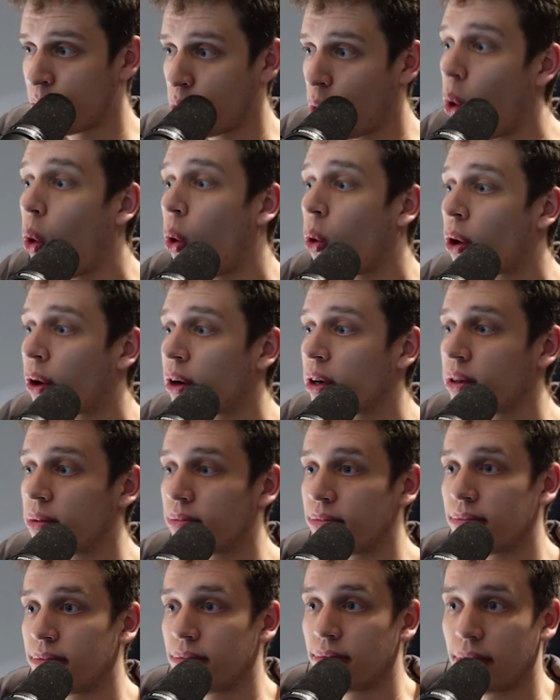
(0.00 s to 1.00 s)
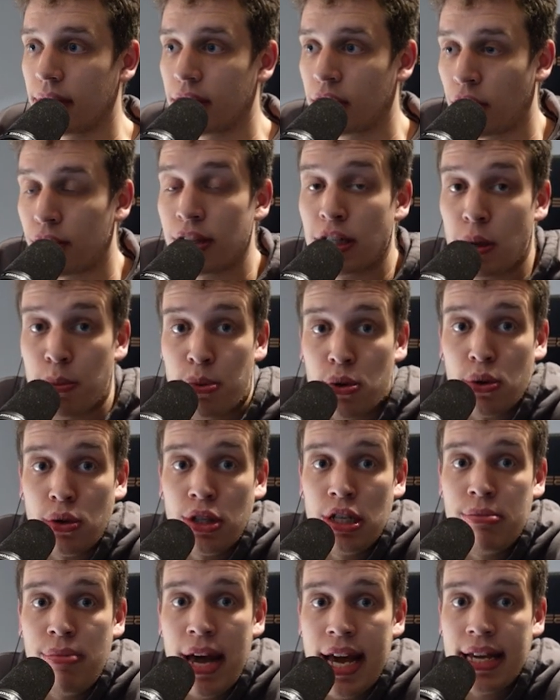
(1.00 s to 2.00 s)
or there is a
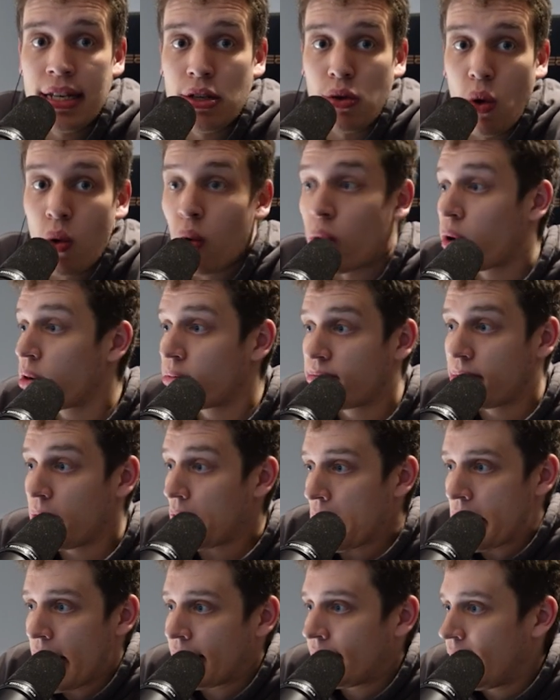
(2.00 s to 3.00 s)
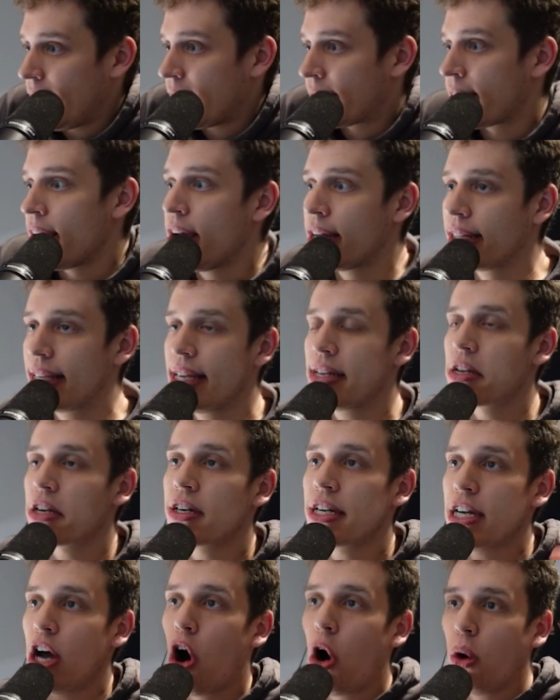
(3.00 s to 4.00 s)
proxy base, or that's it. These are
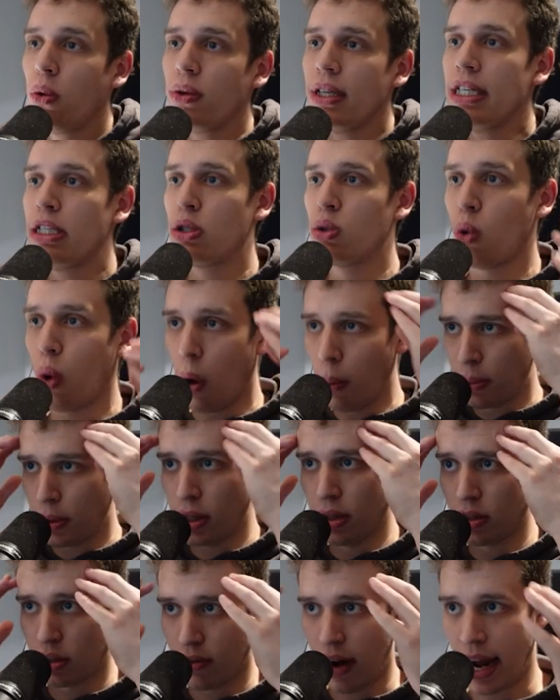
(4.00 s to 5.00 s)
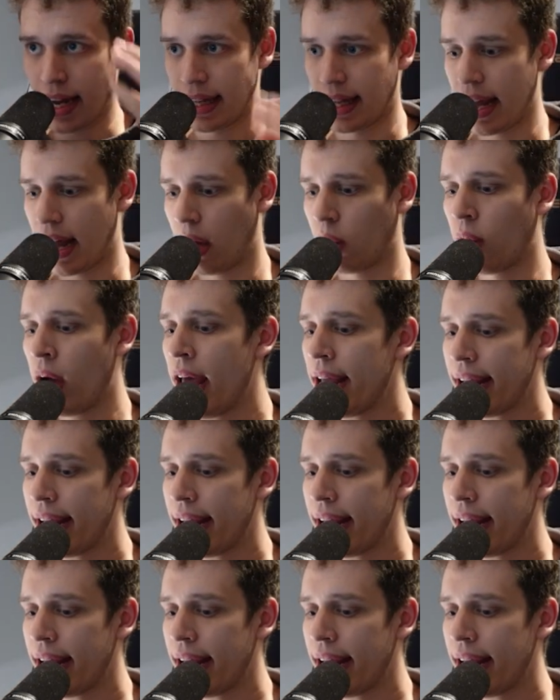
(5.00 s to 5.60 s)
the only two options right now.